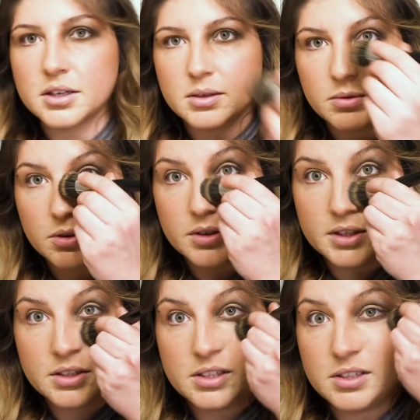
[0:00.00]
I'm
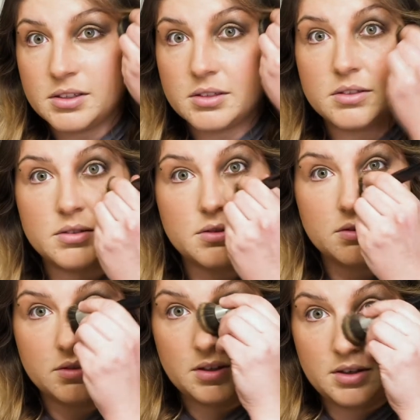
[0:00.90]
going to
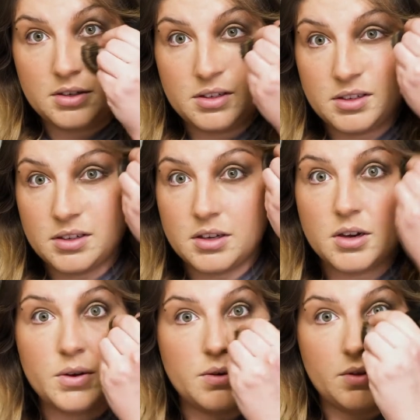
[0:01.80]

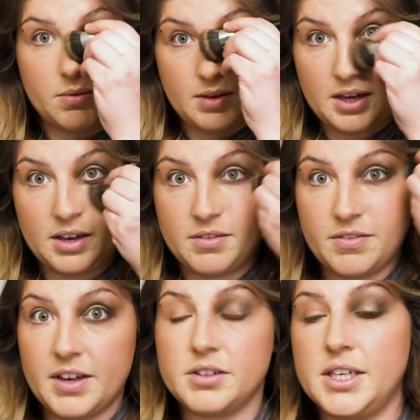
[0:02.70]
go in with my
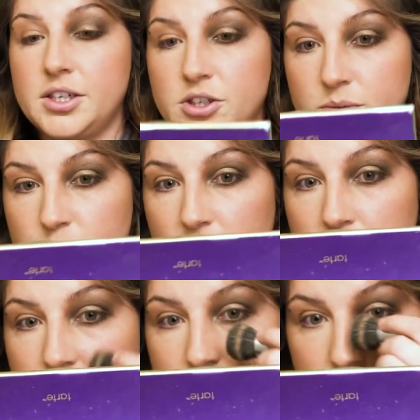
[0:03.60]
foundation
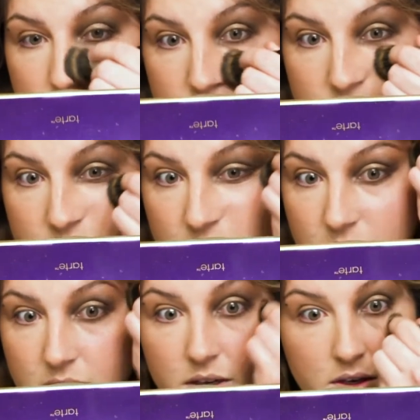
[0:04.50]
brush
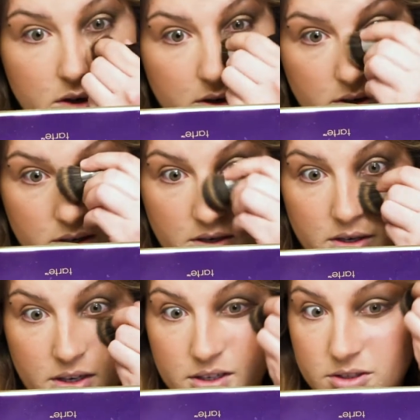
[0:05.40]

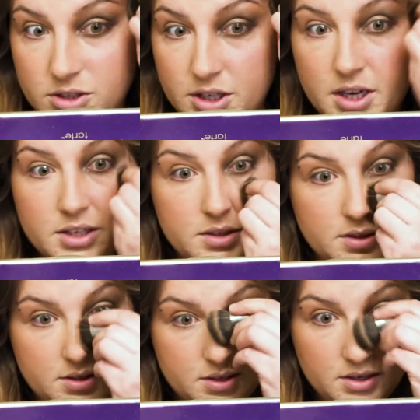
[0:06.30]
and
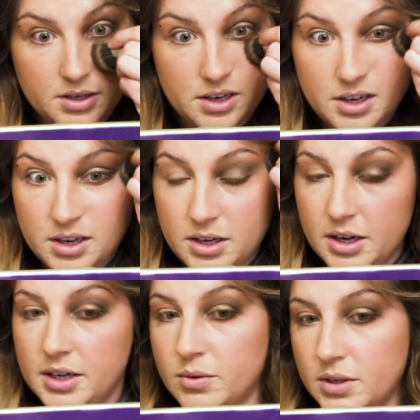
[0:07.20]
just,
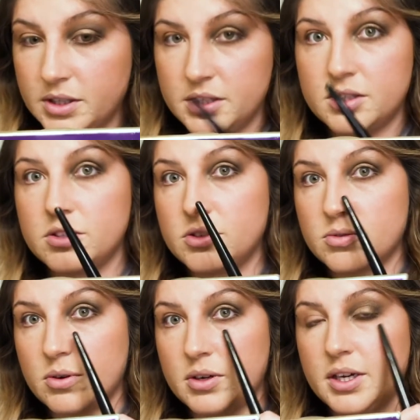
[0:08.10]
now I don't want to
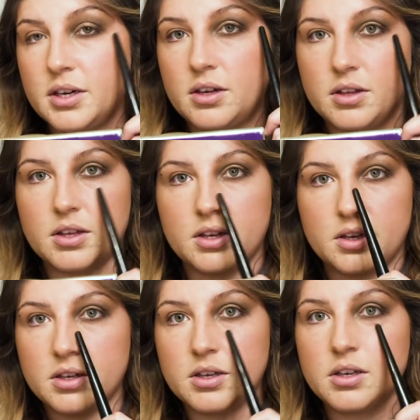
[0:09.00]
destroy all
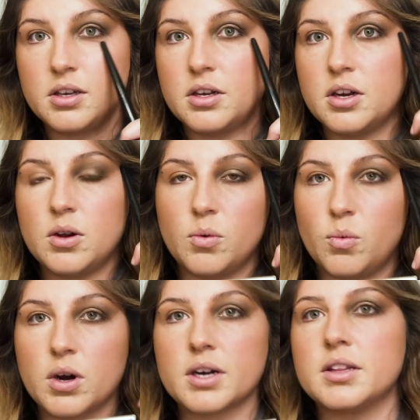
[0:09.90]
the
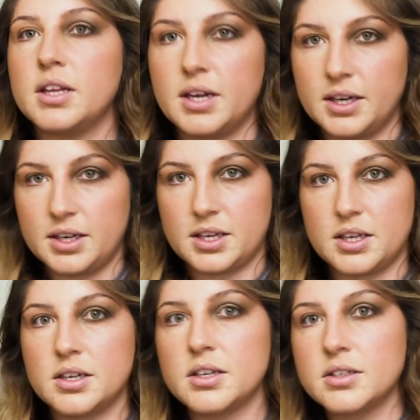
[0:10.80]
work that I
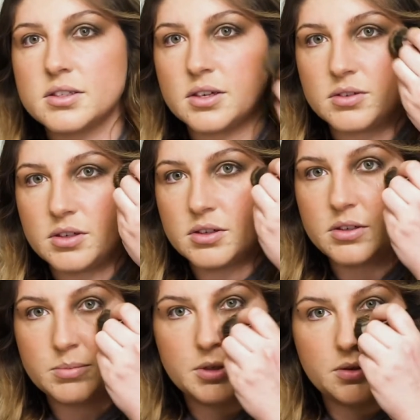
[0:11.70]
did, so don't
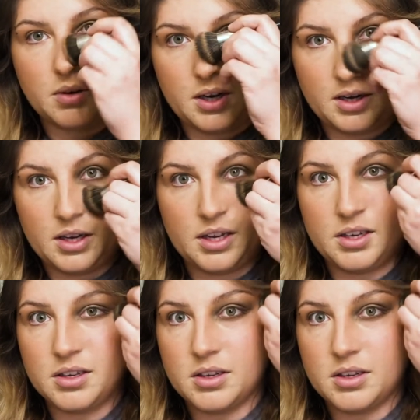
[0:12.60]
go up too high.